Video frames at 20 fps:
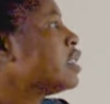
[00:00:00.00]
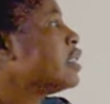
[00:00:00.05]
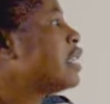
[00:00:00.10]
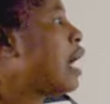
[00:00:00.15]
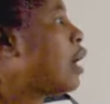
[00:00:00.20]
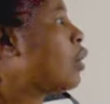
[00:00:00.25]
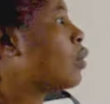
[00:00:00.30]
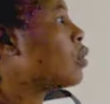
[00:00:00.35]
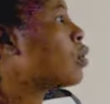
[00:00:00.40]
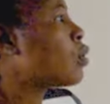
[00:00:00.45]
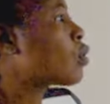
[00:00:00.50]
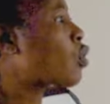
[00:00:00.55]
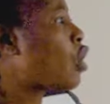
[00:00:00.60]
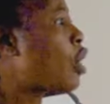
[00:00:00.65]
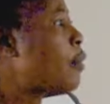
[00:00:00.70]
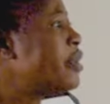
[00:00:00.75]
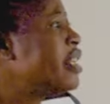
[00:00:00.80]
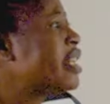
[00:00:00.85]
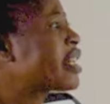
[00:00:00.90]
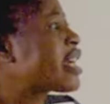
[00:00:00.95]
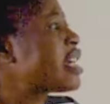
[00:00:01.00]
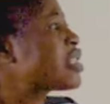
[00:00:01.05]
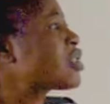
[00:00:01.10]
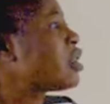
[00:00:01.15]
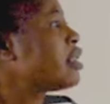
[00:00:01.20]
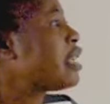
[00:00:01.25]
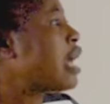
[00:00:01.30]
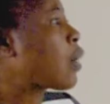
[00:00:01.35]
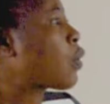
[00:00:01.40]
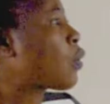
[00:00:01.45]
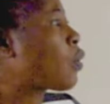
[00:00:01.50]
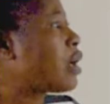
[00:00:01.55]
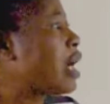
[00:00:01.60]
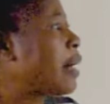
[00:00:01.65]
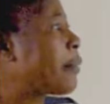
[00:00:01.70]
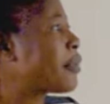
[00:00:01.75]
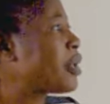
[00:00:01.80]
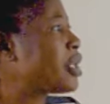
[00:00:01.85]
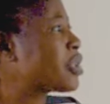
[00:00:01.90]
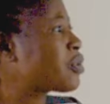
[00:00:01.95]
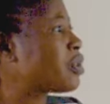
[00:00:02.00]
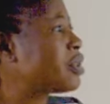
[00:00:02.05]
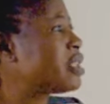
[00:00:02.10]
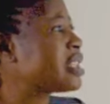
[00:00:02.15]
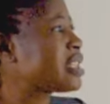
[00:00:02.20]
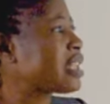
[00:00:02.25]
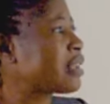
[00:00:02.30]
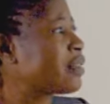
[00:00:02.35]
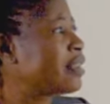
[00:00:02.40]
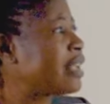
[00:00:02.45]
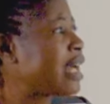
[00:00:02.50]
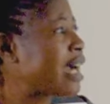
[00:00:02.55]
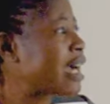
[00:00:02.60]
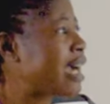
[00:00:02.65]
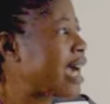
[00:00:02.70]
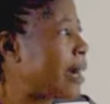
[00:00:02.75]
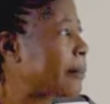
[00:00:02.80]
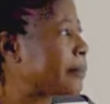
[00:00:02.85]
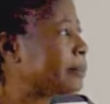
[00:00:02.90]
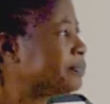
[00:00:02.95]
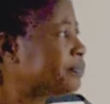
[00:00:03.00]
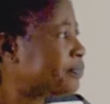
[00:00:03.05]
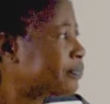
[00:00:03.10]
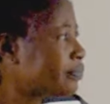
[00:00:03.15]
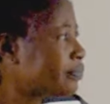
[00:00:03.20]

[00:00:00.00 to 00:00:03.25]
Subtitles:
Now, communication and collaboration is another gap.